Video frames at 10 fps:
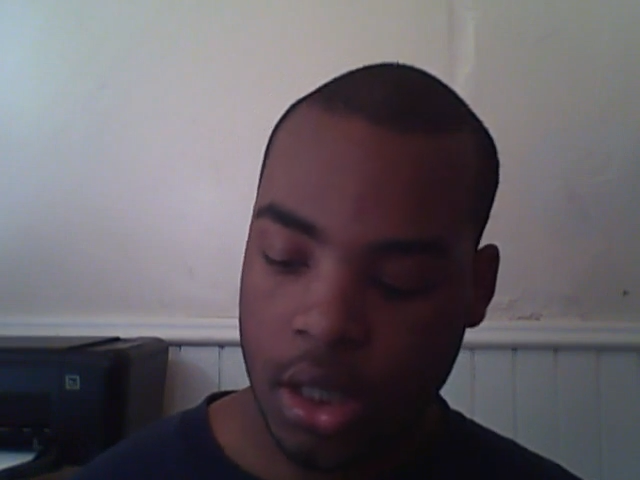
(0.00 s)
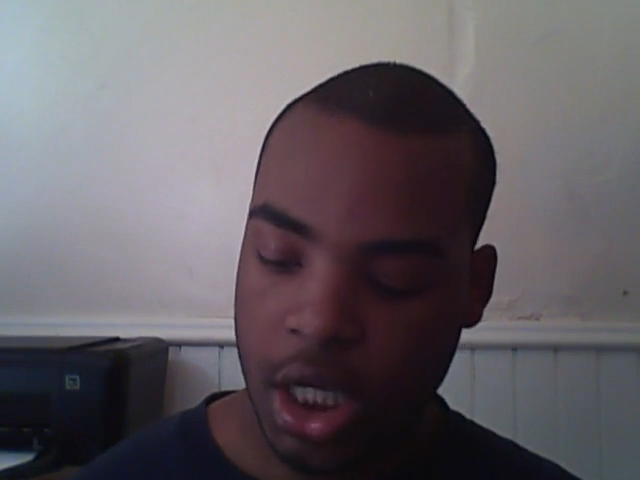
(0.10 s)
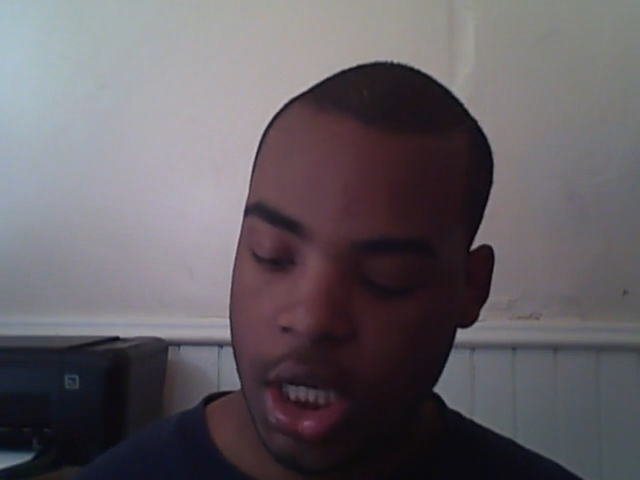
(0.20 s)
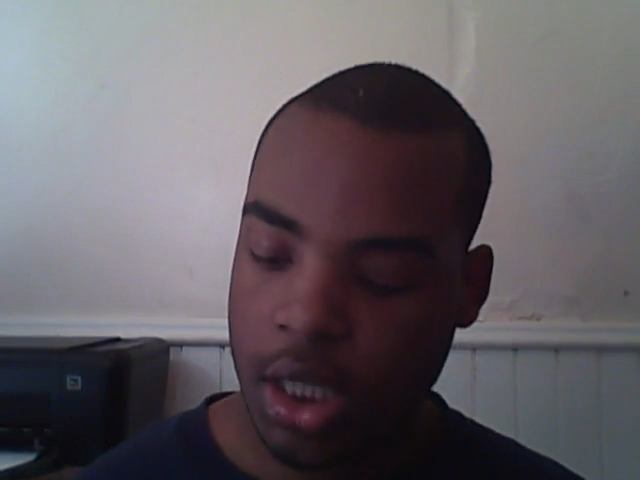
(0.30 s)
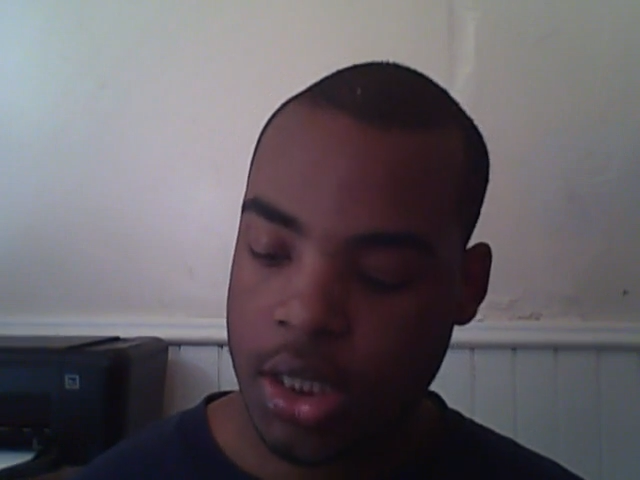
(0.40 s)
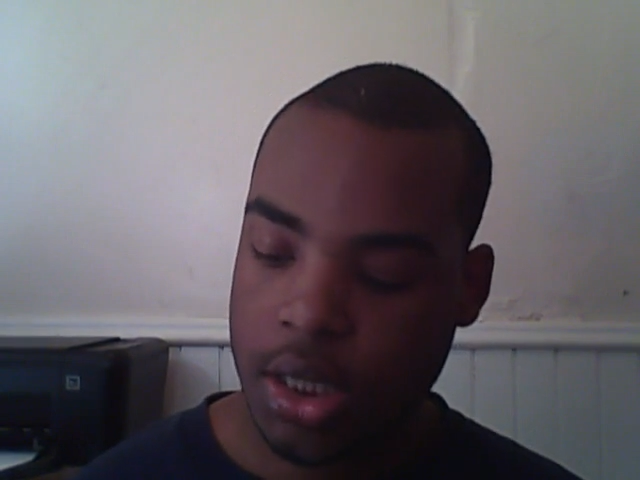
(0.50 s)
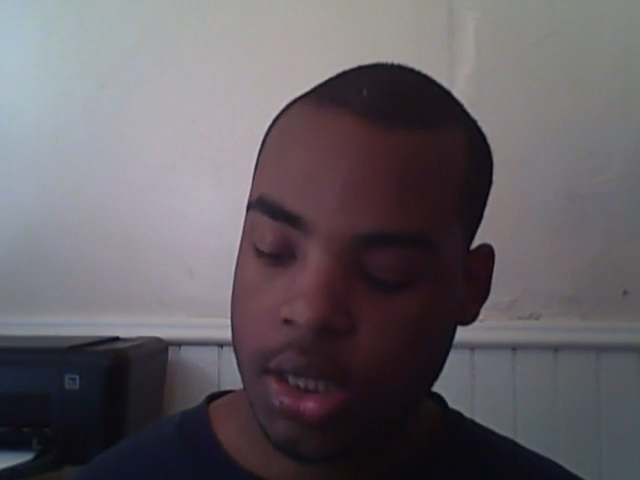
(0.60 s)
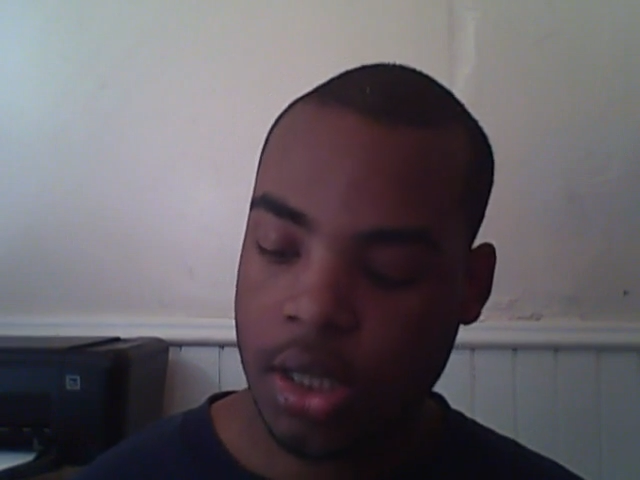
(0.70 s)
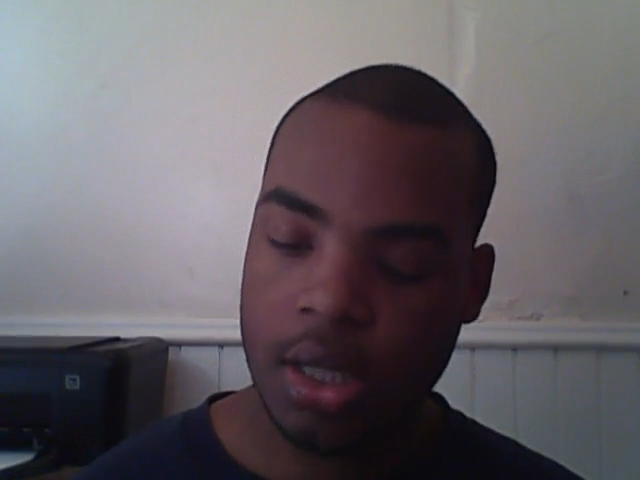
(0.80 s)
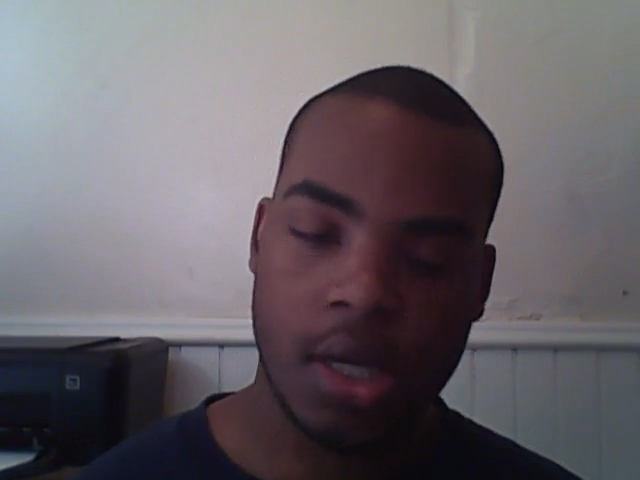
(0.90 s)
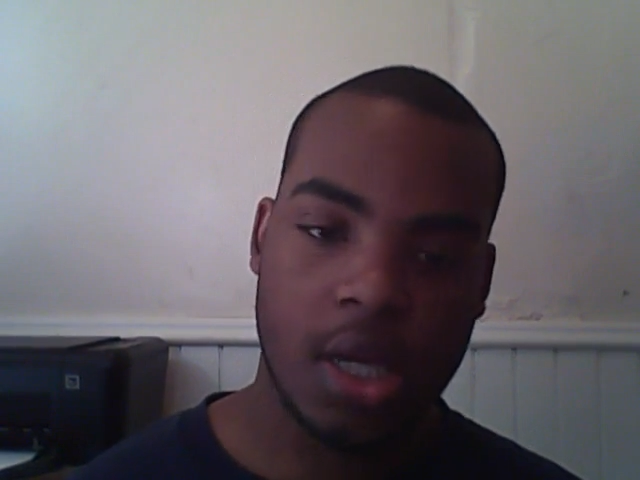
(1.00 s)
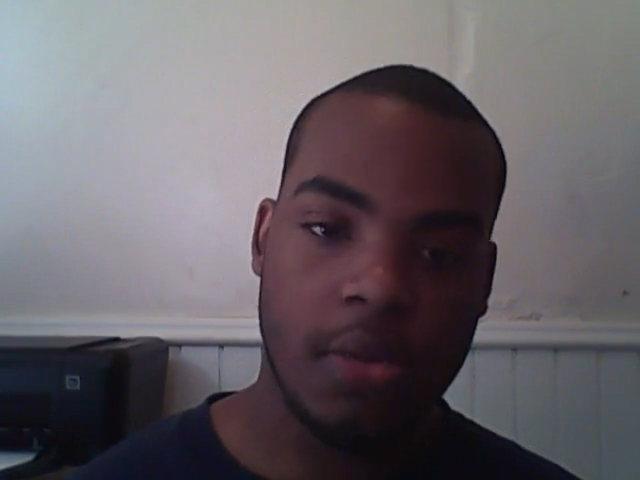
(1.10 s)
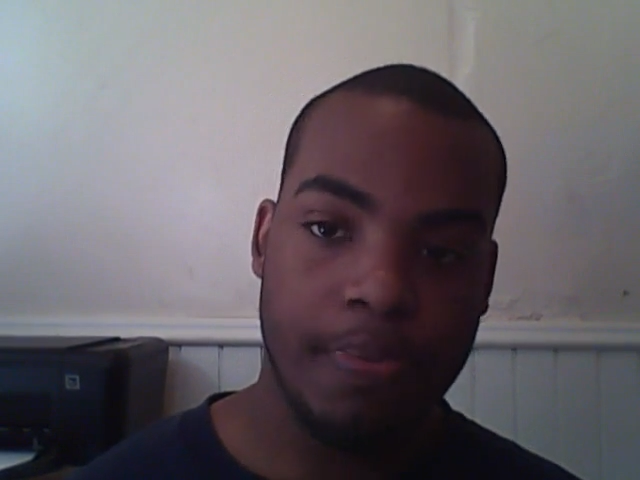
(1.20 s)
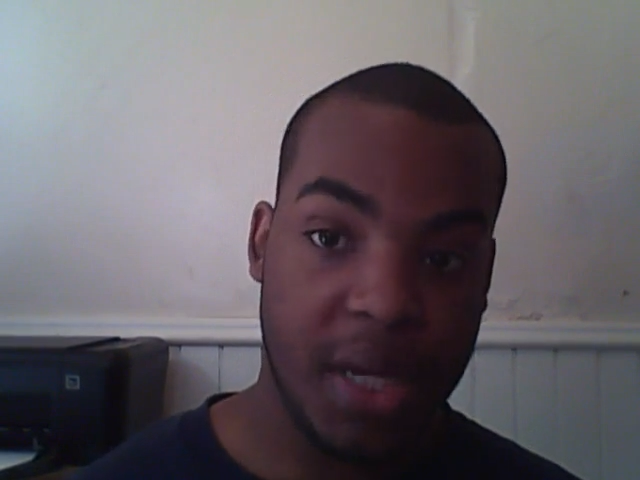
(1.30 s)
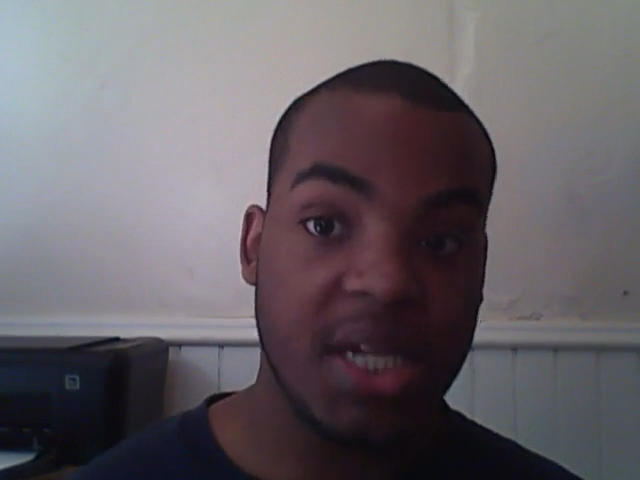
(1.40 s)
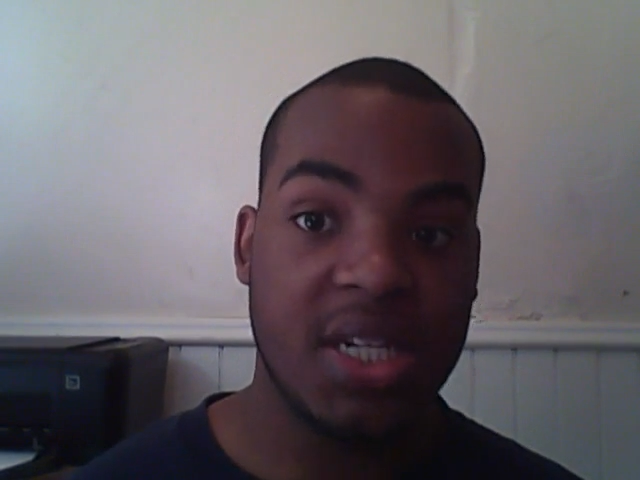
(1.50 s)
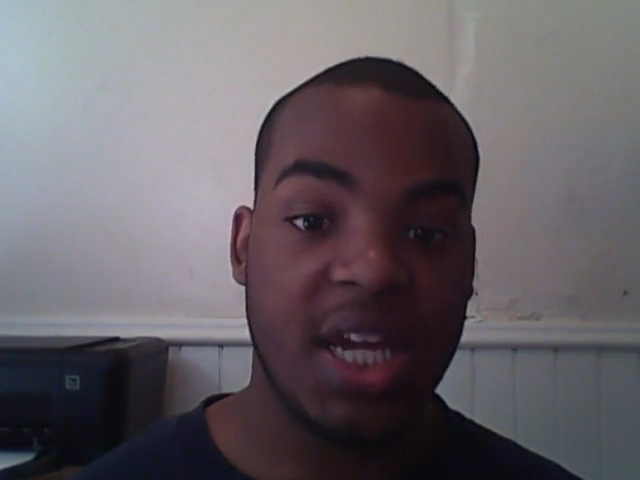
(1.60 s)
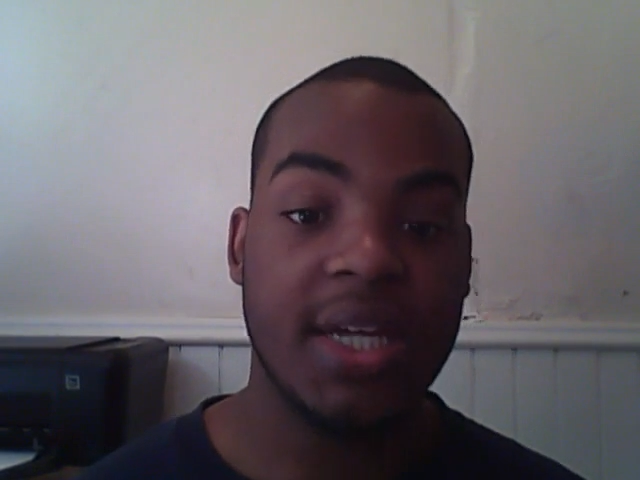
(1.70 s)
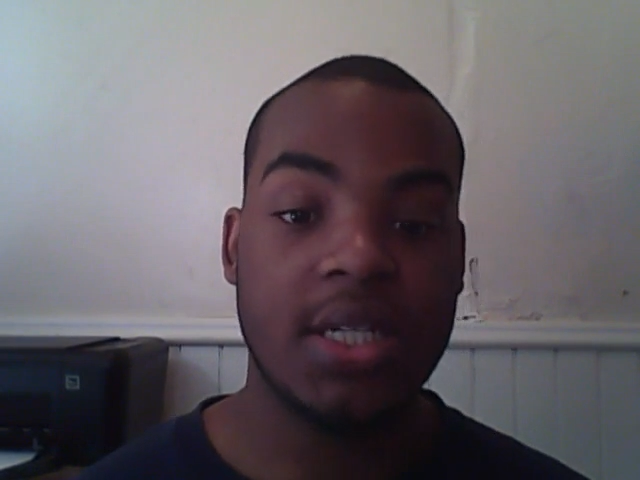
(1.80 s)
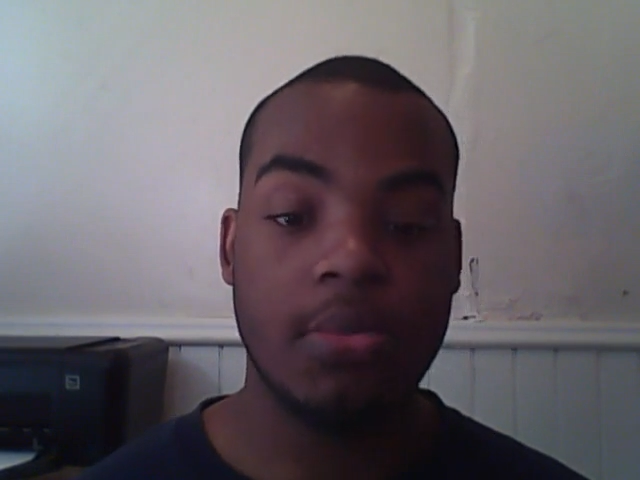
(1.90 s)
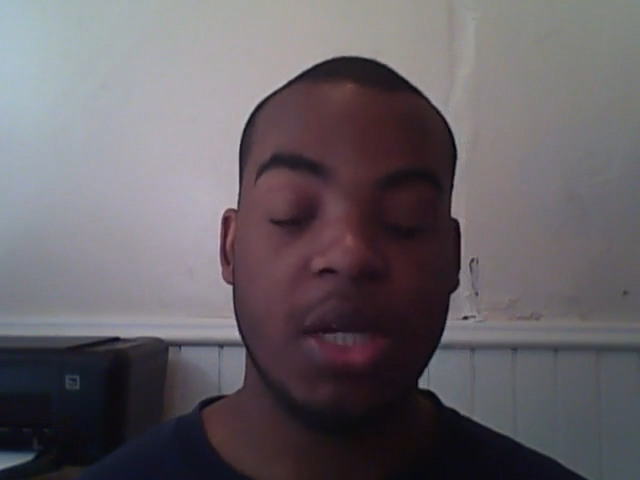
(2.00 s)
Liz, been dead